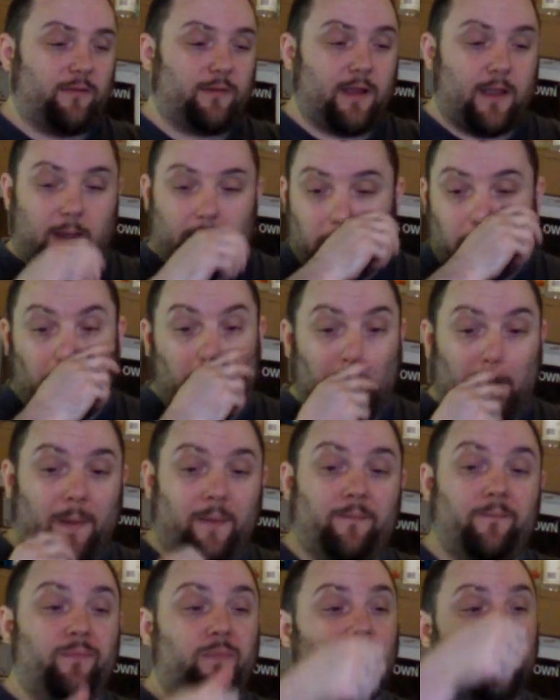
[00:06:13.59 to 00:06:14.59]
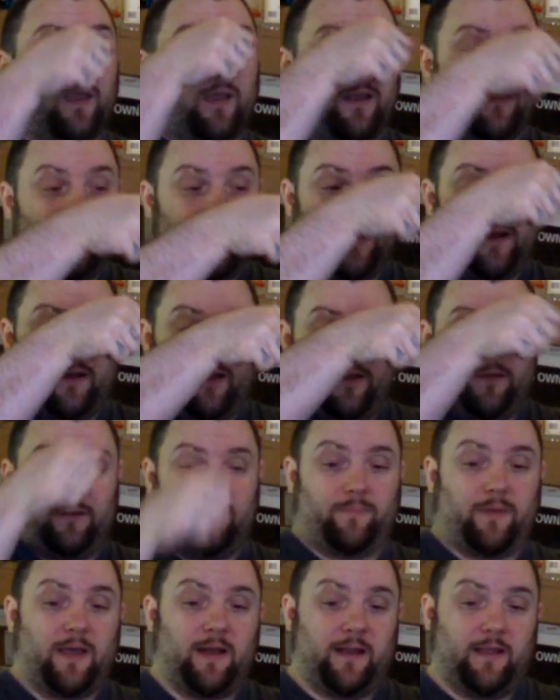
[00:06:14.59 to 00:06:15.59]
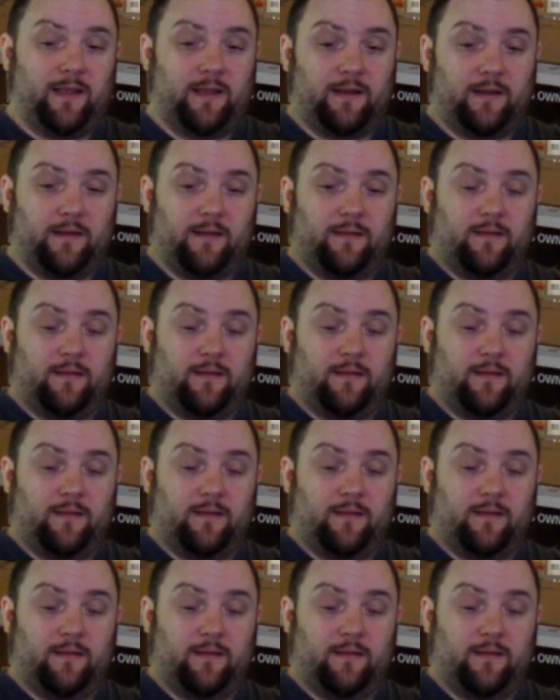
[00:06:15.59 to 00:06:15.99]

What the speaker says: down and then load your pellet in.